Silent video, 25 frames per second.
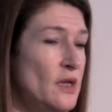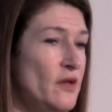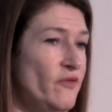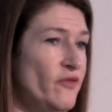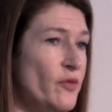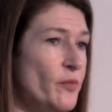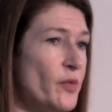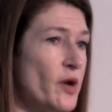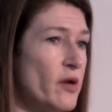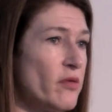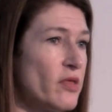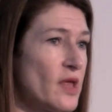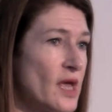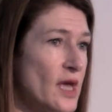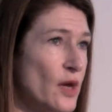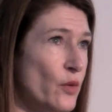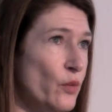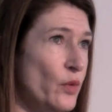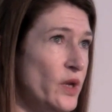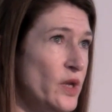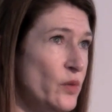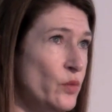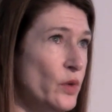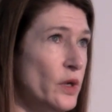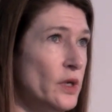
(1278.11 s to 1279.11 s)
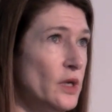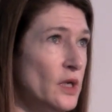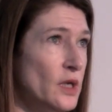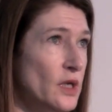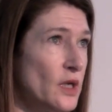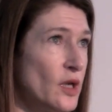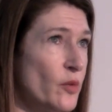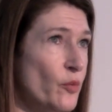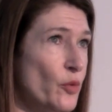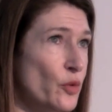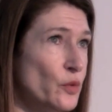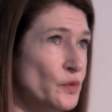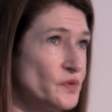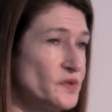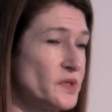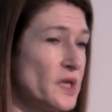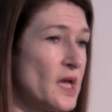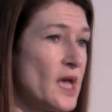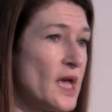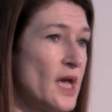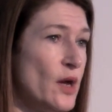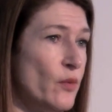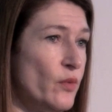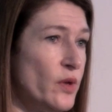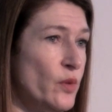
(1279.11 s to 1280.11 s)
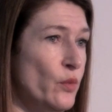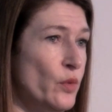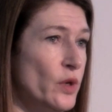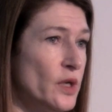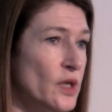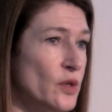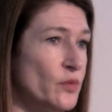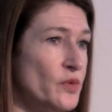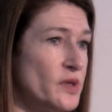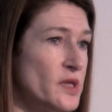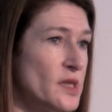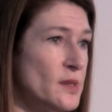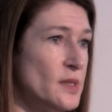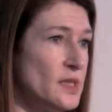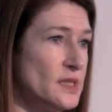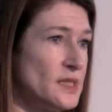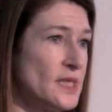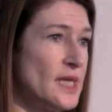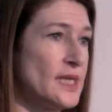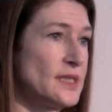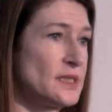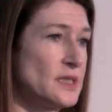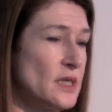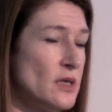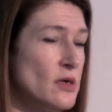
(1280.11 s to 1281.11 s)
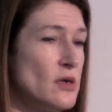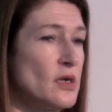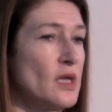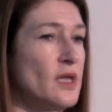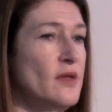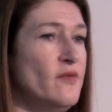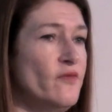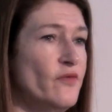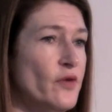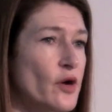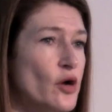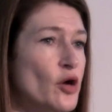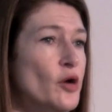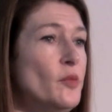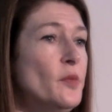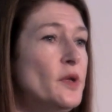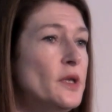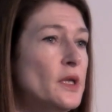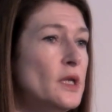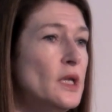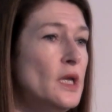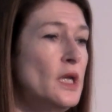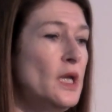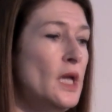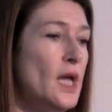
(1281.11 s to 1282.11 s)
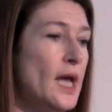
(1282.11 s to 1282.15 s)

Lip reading: for both how we work, but also how we work within the TechTarget environment.